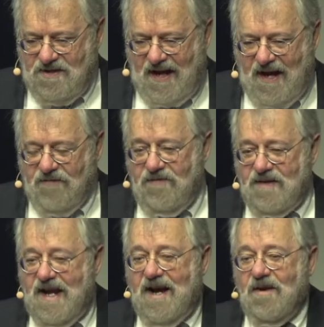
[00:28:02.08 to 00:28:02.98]
staff,
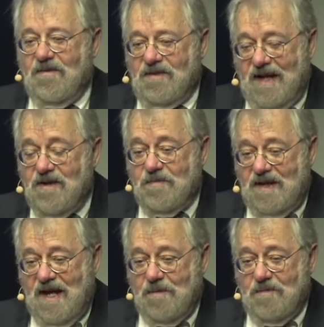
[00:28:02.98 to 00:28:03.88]
now later
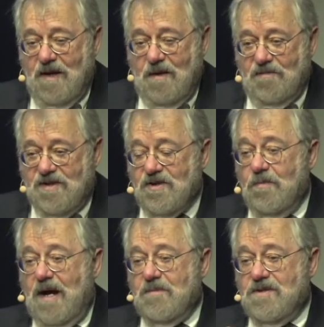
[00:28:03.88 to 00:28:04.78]
became President
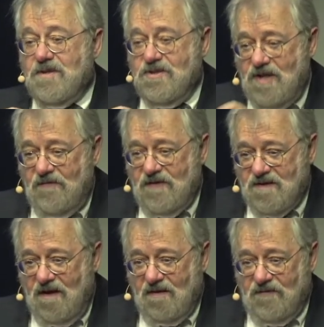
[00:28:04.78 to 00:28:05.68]
Obama's chief
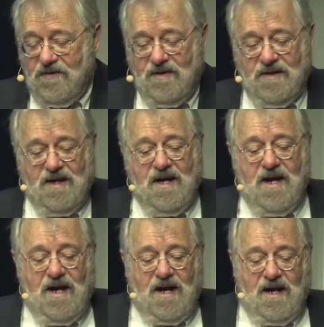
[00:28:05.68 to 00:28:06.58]
photographer.
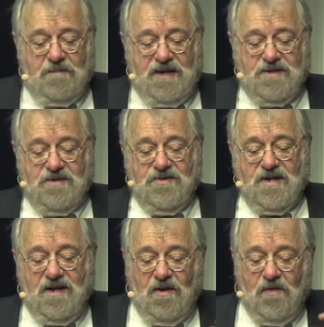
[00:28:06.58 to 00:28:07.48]
Uh, Pete
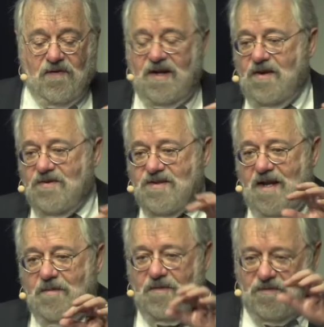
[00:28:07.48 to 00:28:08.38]
Souza overhears
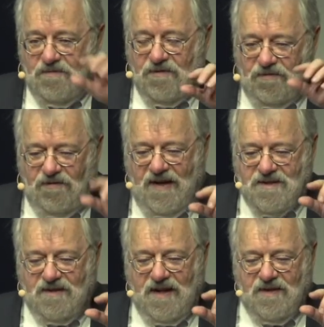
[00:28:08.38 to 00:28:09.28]
them through the
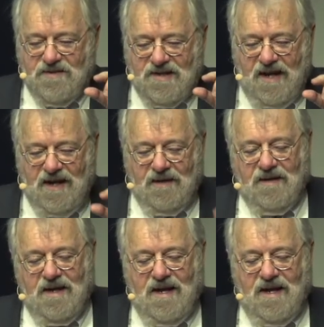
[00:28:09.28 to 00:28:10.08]
translator saying